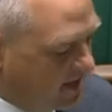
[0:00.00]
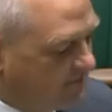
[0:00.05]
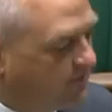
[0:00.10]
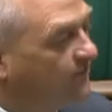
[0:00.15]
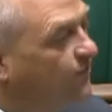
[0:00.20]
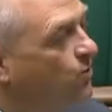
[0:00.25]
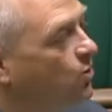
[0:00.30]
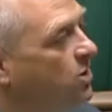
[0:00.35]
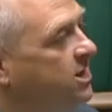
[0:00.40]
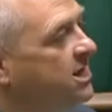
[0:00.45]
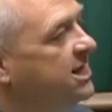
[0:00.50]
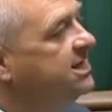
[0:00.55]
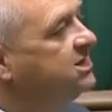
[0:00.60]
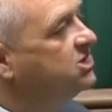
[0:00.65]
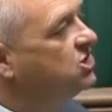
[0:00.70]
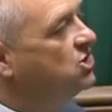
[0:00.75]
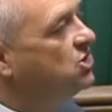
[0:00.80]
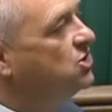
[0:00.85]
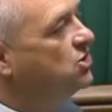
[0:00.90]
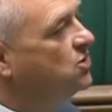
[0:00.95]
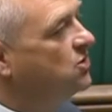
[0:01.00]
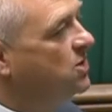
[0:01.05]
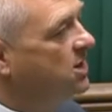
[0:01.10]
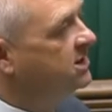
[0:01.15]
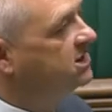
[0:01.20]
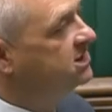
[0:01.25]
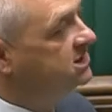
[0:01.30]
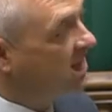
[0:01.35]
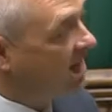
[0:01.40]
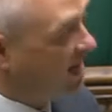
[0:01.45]
before he too
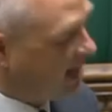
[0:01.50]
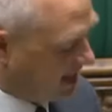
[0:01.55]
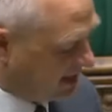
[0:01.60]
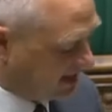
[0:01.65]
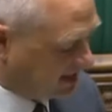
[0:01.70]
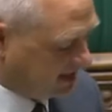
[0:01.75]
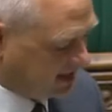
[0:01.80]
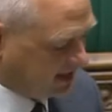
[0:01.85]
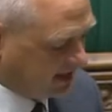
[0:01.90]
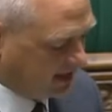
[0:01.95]
died